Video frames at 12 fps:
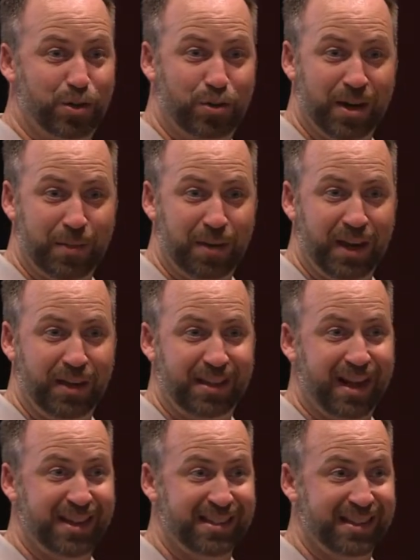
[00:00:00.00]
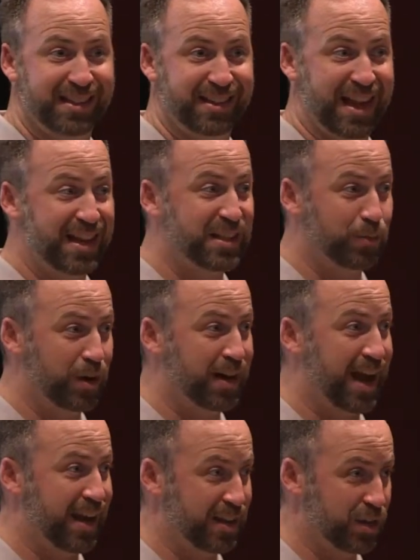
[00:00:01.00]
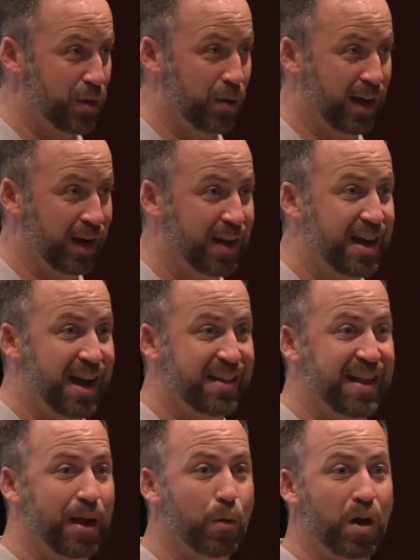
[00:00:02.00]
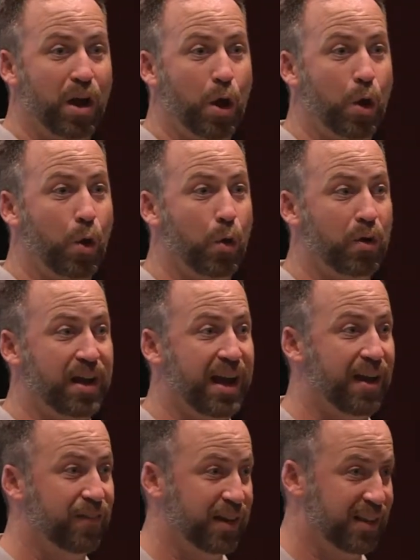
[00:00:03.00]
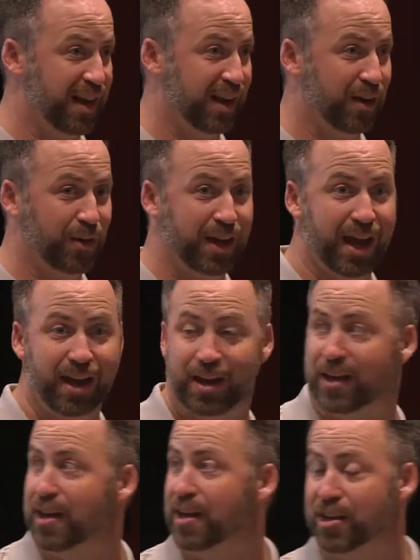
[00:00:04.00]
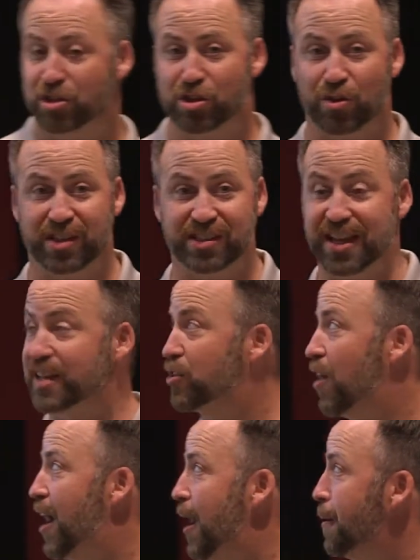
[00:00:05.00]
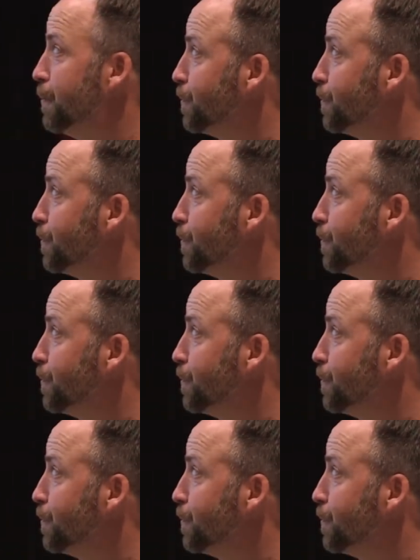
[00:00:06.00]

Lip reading: creepy, that is where data is going. And they want to own everything, okay? So the stakes are high.